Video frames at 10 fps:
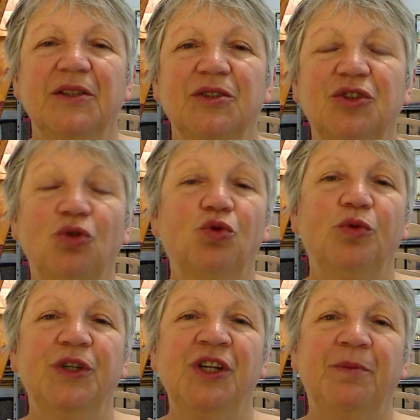So
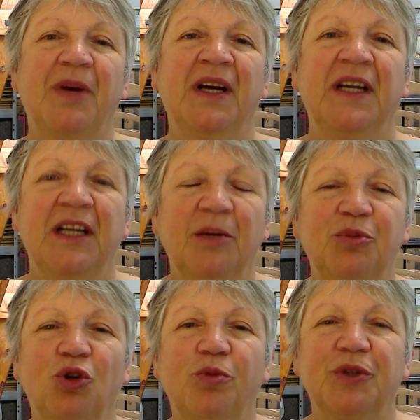when you're buying a
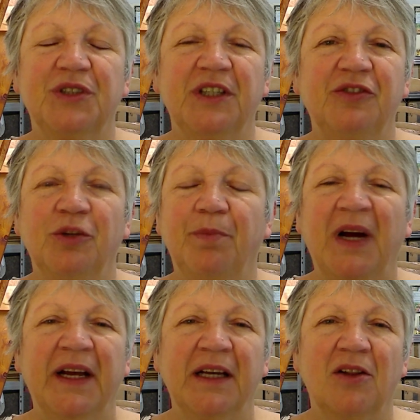property, if you're
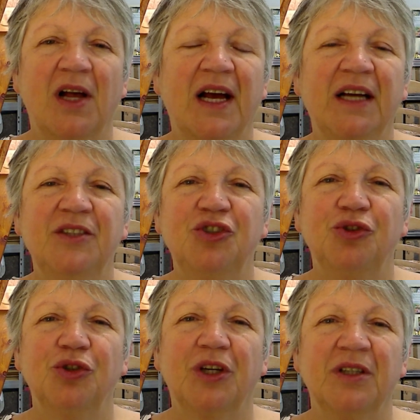buying land,
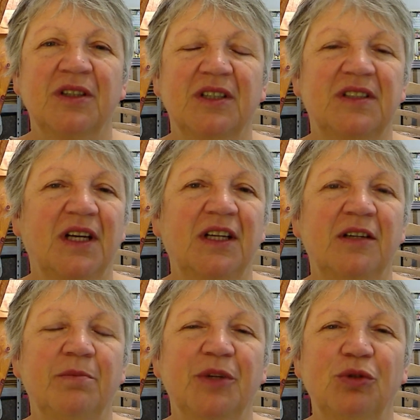you can design
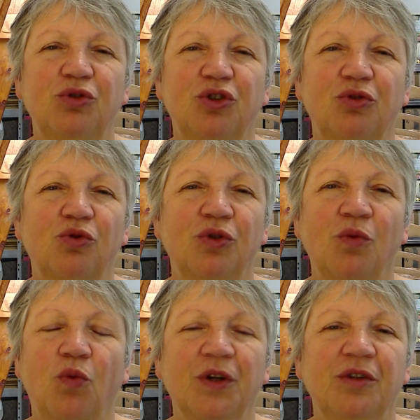and build your
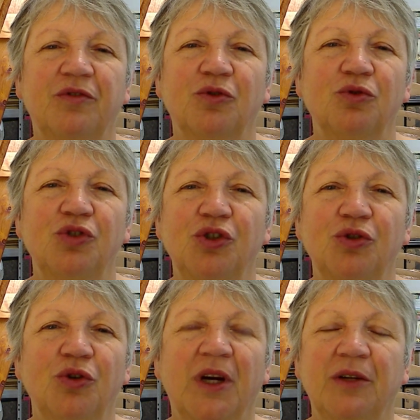own wonderful
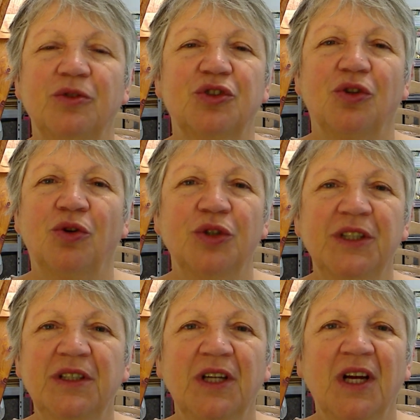new house on
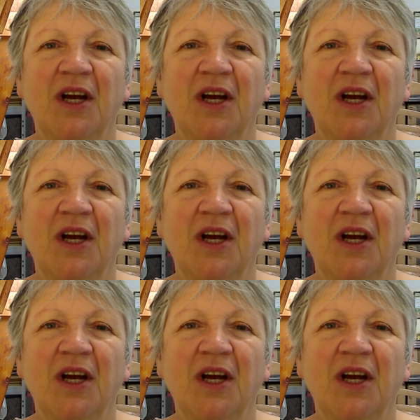it.